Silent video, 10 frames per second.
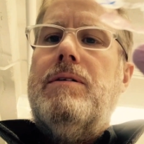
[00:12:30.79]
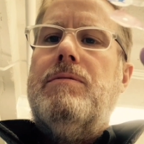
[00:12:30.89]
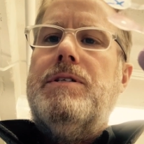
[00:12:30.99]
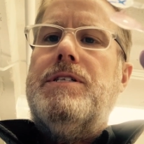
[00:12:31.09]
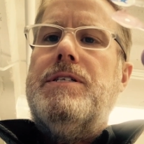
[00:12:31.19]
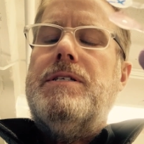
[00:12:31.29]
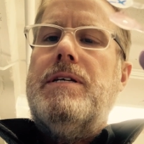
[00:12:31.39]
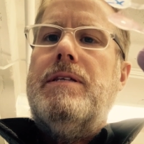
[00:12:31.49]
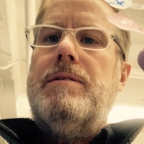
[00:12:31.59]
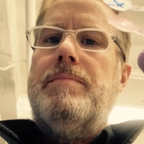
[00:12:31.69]
which is
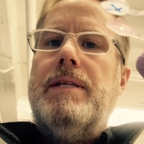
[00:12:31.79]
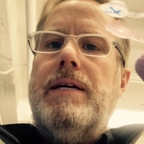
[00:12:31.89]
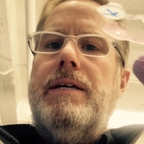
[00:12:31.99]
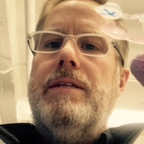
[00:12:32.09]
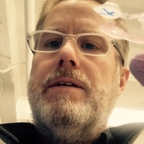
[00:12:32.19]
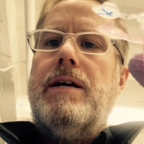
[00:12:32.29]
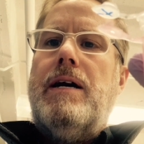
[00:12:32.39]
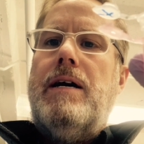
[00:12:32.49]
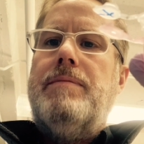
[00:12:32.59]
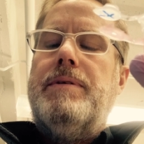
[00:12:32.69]
in the molecular
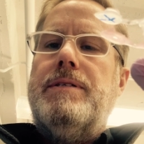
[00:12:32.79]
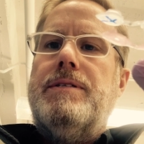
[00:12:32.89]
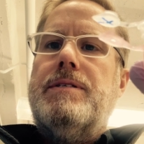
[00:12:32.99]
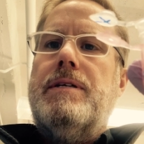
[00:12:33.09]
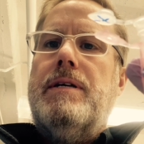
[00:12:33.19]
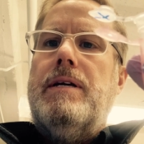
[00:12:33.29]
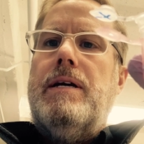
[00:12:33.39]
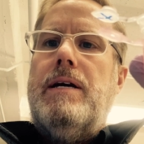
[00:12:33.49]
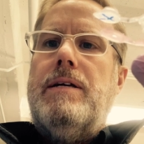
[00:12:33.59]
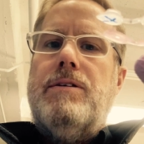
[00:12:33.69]
commons,
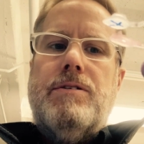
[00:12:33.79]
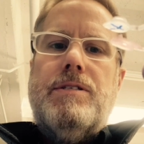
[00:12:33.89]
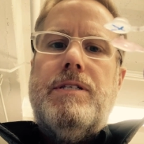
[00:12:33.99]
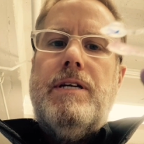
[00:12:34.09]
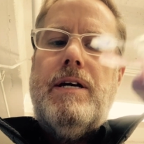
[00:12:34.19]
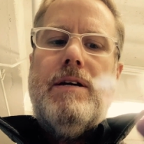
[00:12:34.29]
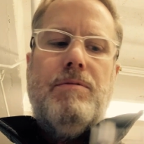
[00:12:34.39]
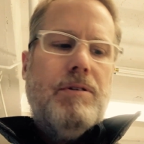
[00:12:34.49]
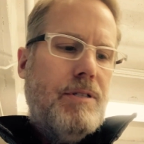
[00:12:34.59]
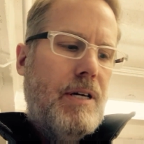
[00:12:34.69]
and your TA
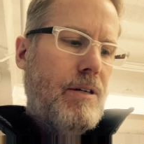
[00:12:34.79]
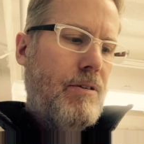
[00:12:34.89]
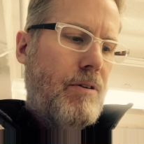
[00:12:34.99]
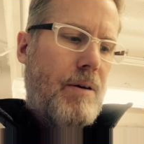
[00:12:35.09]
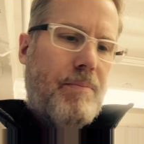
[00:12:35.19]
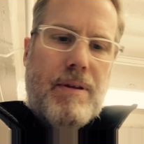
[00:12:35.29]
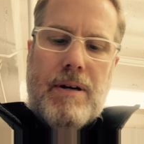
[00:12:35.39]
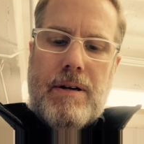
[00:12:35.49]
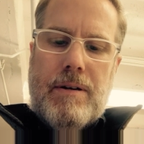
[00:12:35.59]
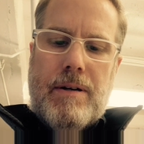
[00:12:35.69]
will take you up
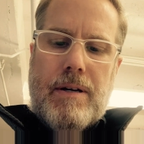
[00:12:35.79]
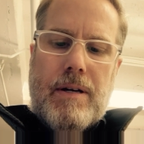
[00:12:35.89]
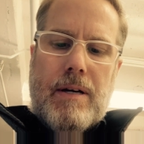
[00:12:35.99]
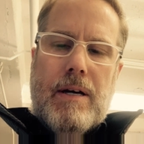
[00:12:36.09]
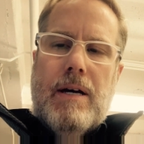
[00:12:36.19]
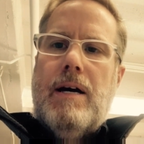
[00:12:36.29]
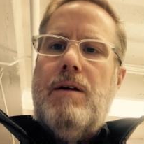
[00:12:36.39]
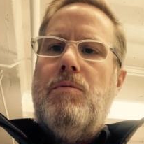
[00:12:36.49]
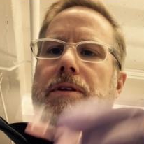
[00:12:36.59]
there. One